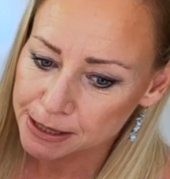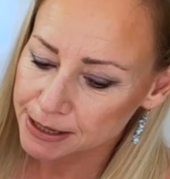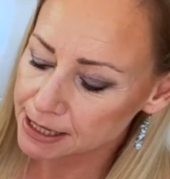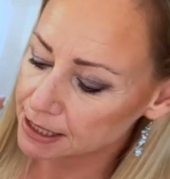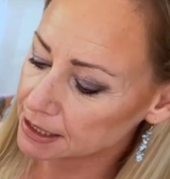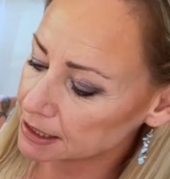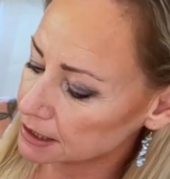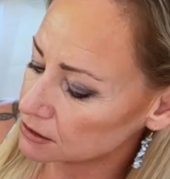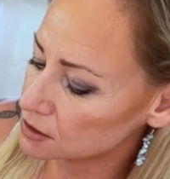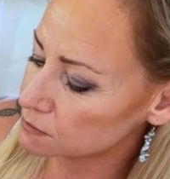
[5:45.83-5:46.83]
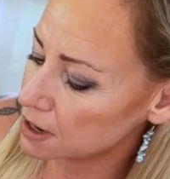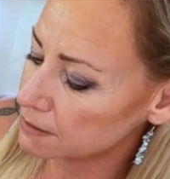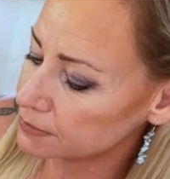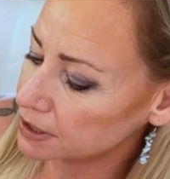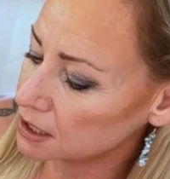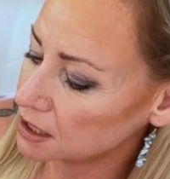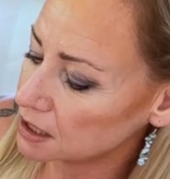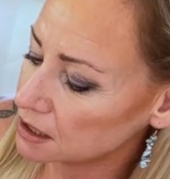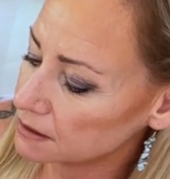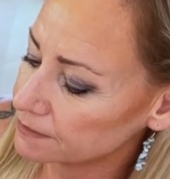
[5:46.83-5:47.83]
yeah, it just might
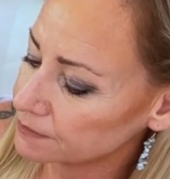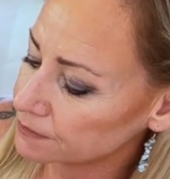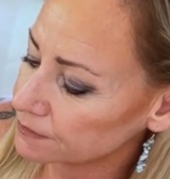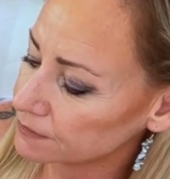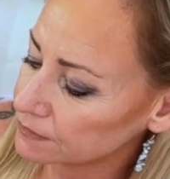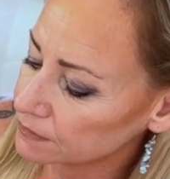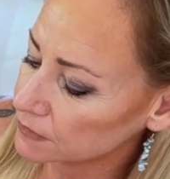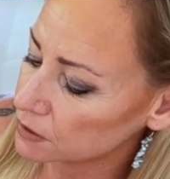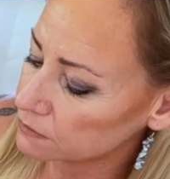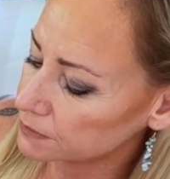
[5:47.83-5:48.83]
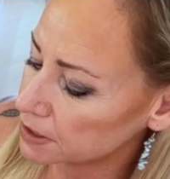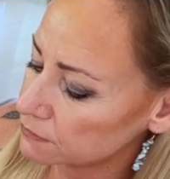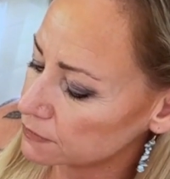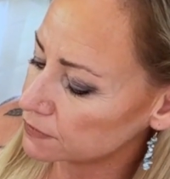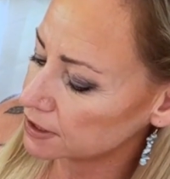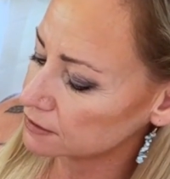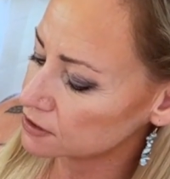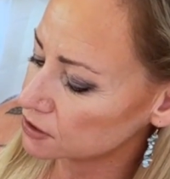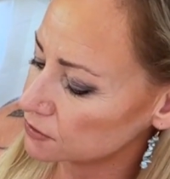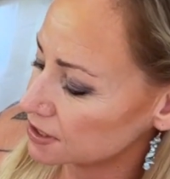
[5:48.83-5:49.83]
be being revealed
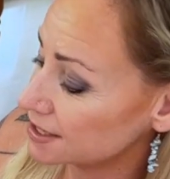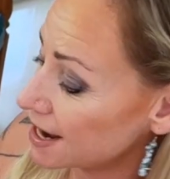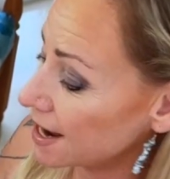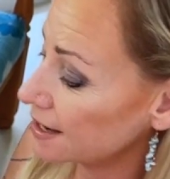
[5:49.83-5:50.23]
to you today.